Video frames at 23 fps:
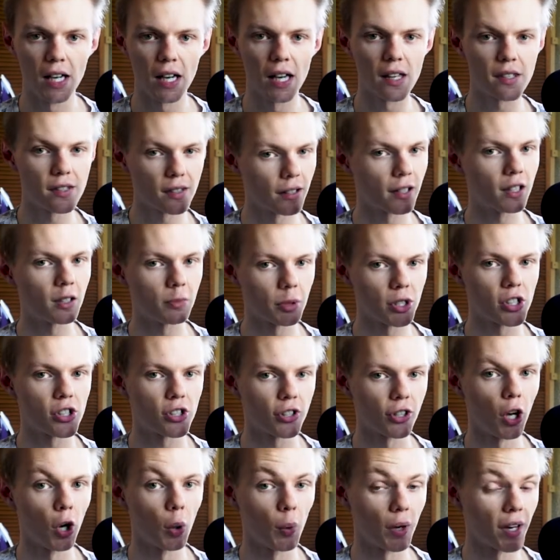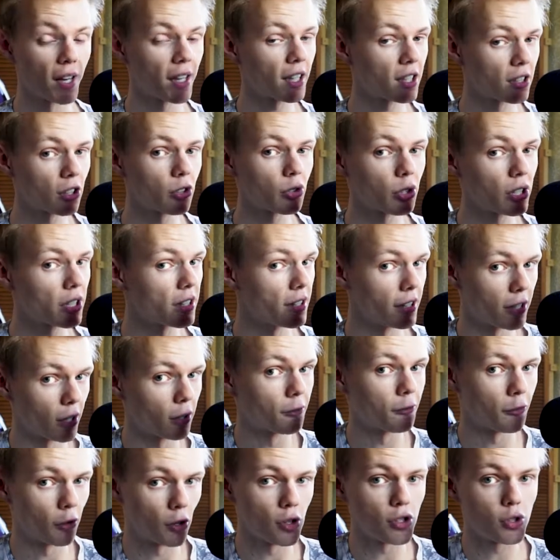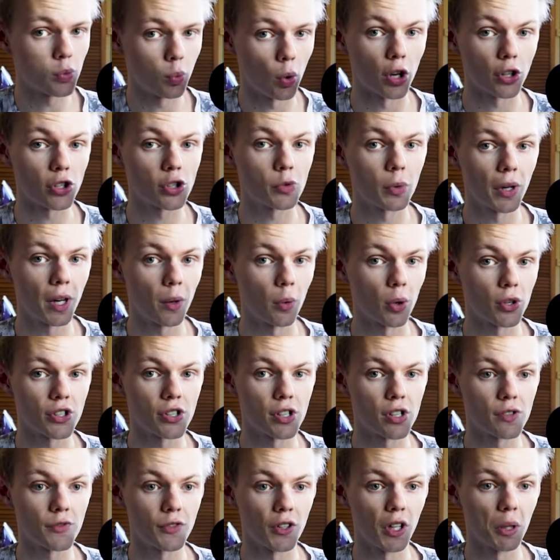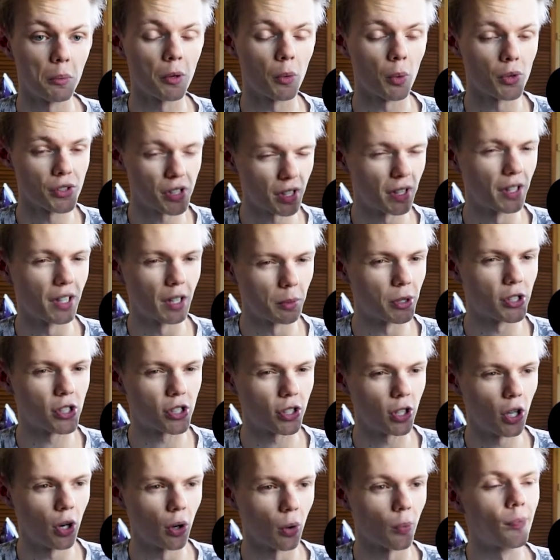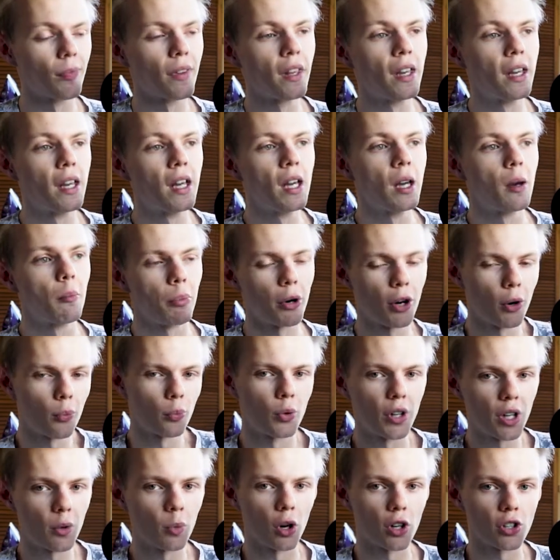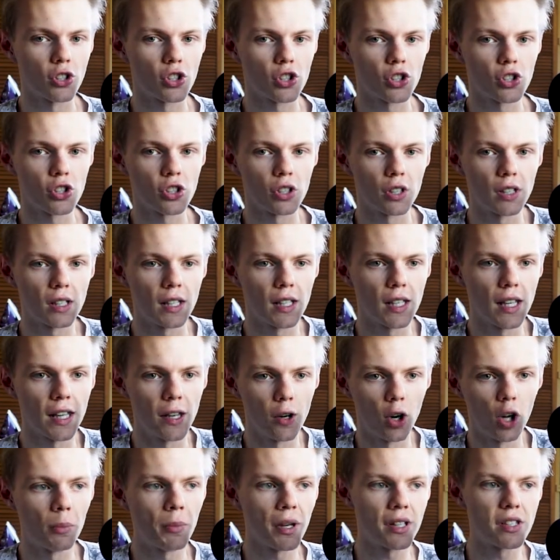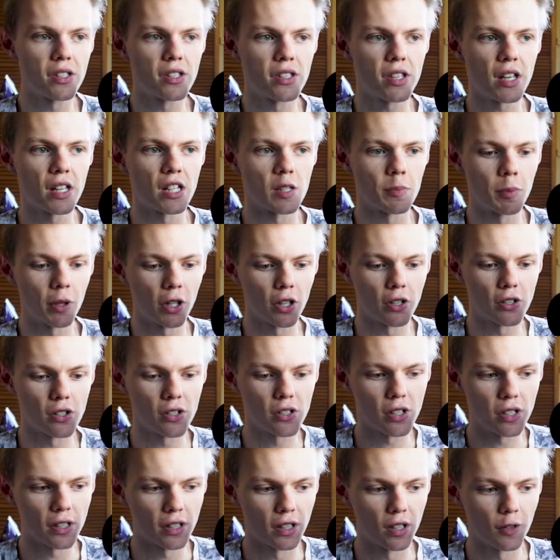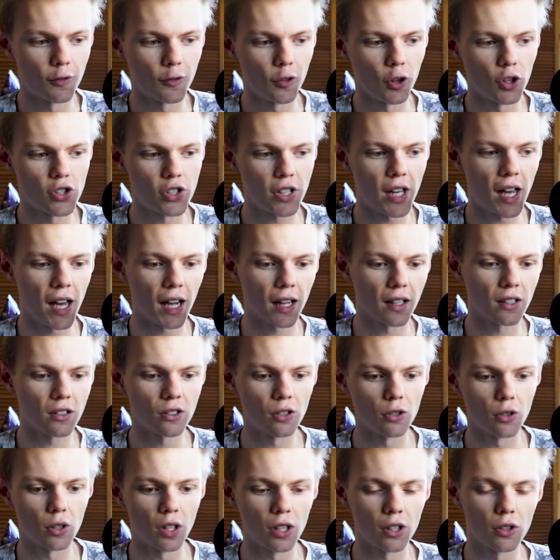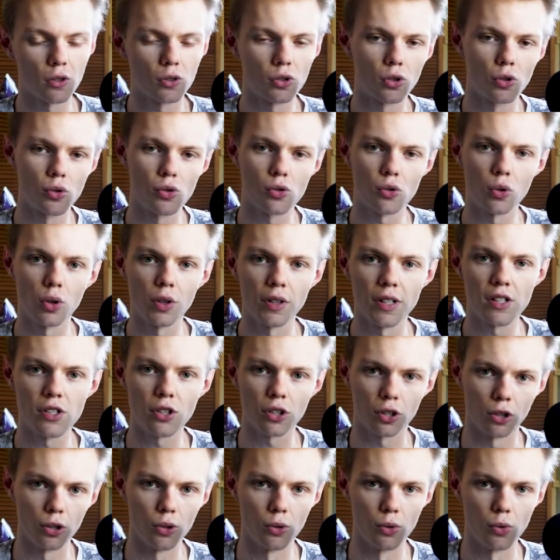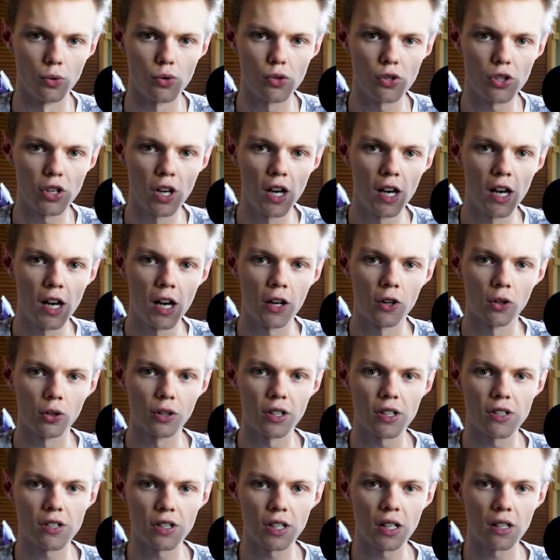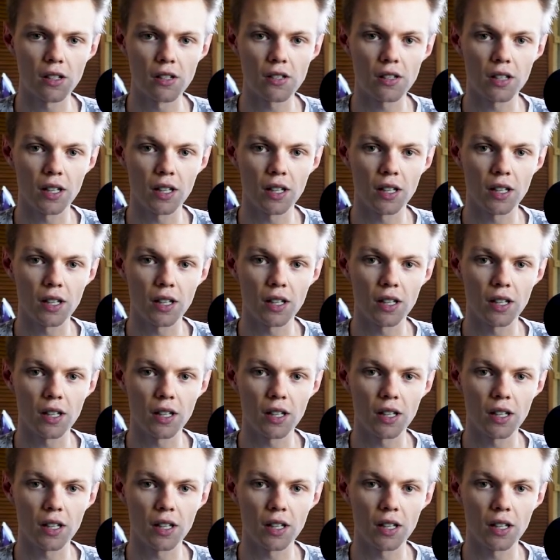is a little bit slow. And I can agree that on first watch, when I watched this film, it was a little bit slow. But on rewatch, it all made sense because the first act, you get introduced to all these clues and all these things